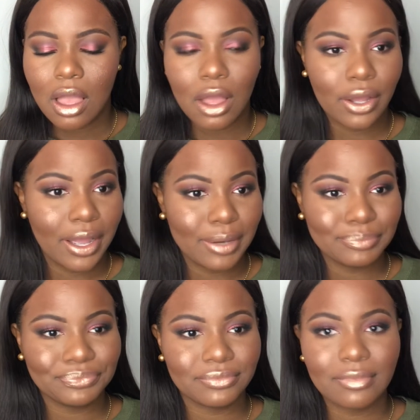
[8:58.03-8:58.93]
Okay,
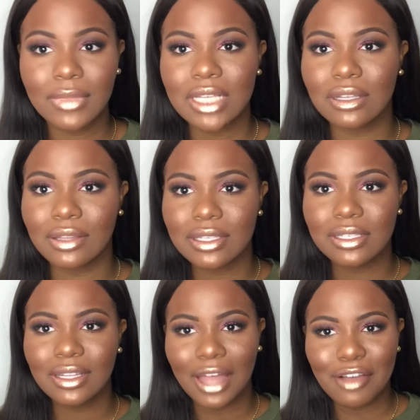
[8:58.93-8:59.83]
so this is
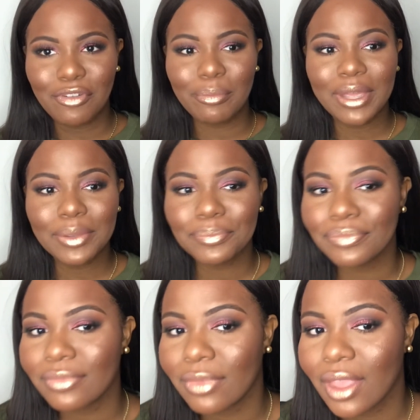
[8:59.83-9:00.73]
a lot for me.
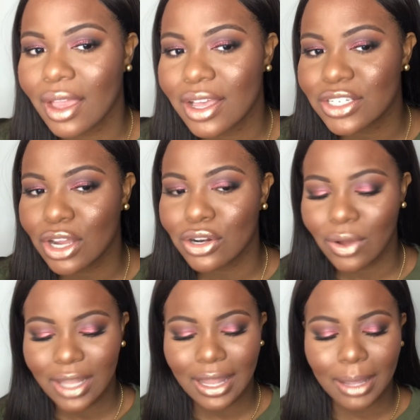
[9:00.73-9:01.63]
Cause y'all know
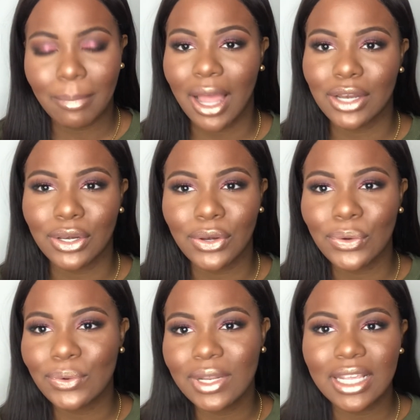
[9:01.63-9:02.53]
I like my
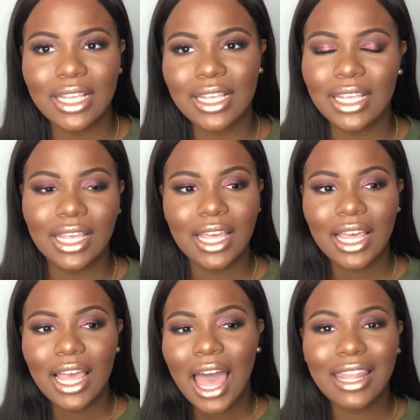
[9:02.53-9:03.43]
nudie,
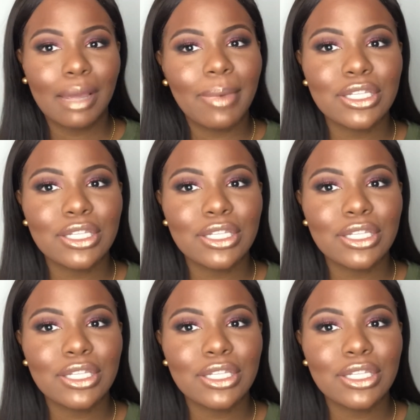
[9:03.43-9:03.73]
I like my